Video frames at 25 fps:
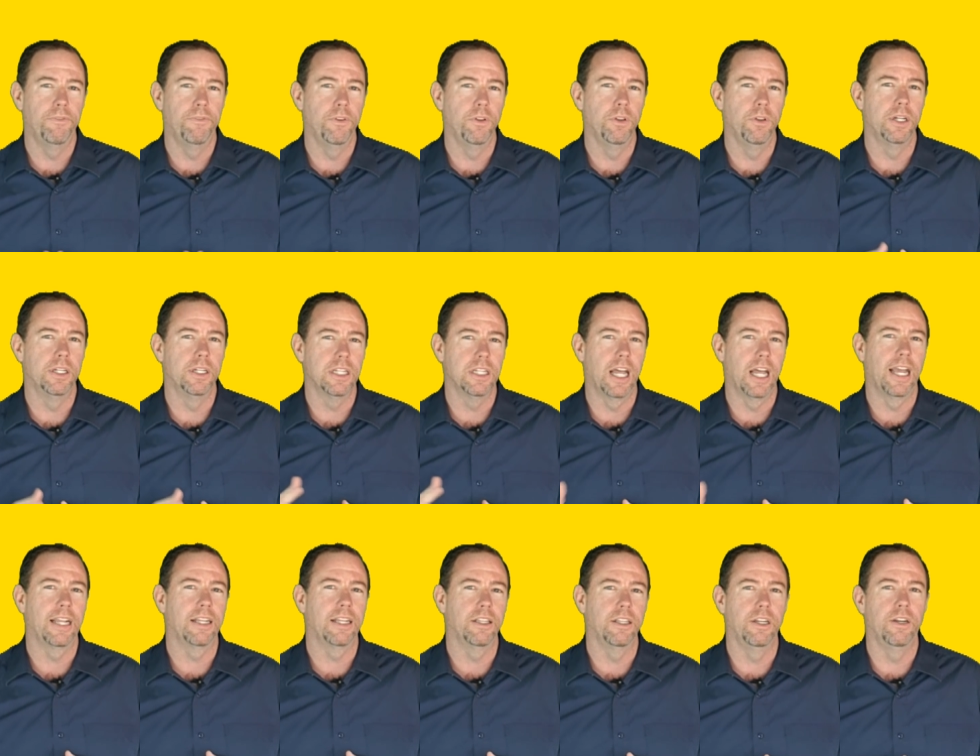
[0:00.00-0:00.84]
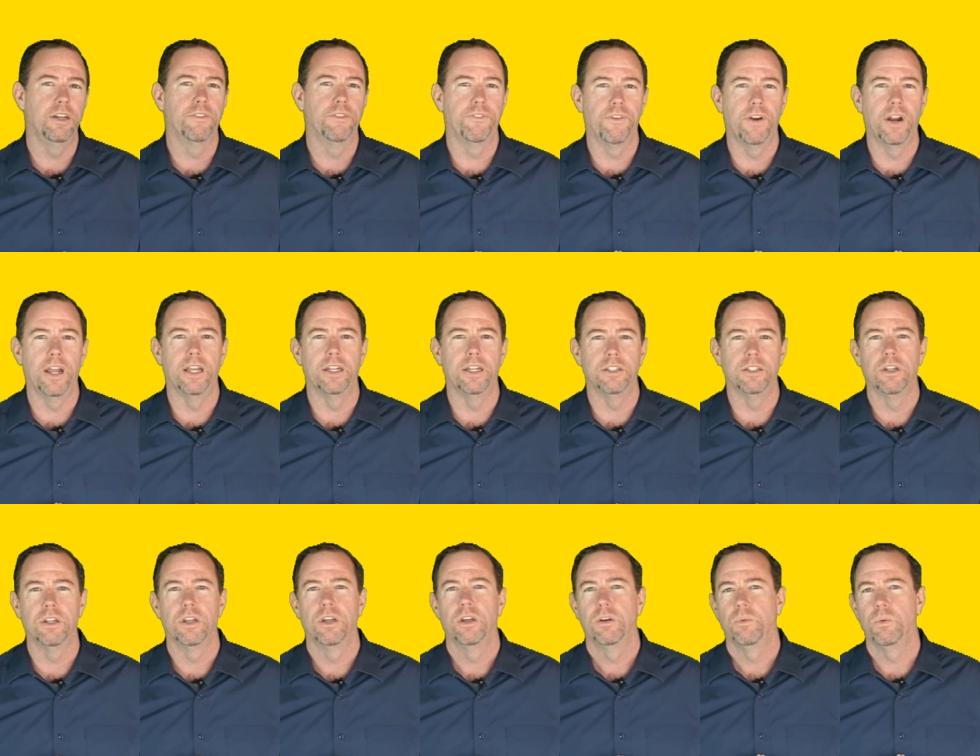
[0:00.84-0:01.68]
it is likely your friends
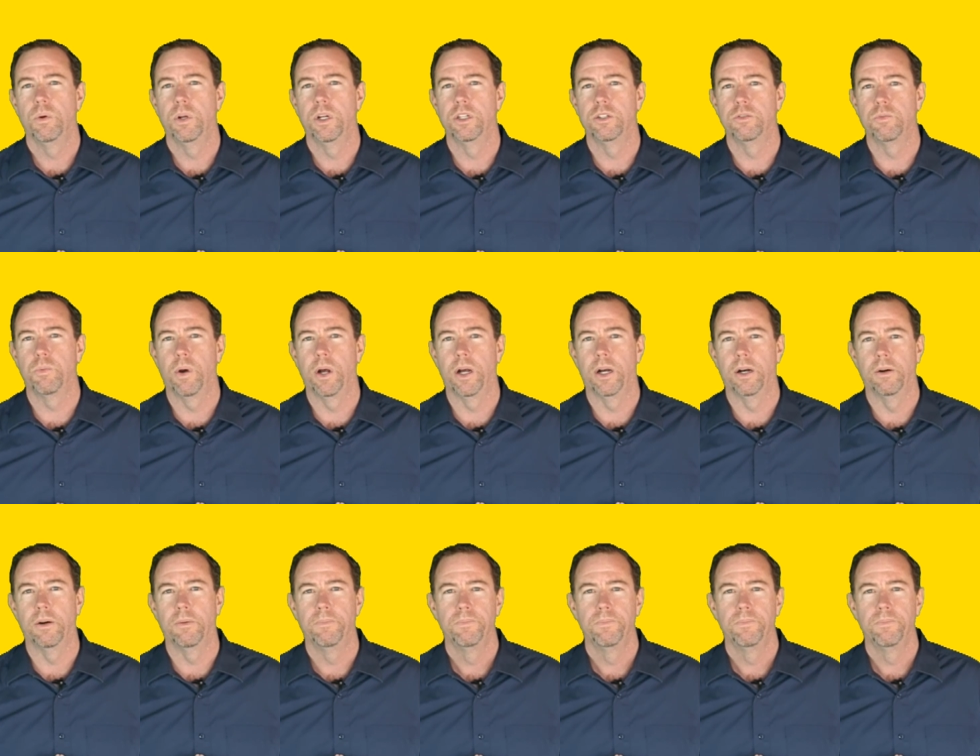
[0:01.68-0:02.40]
would as well.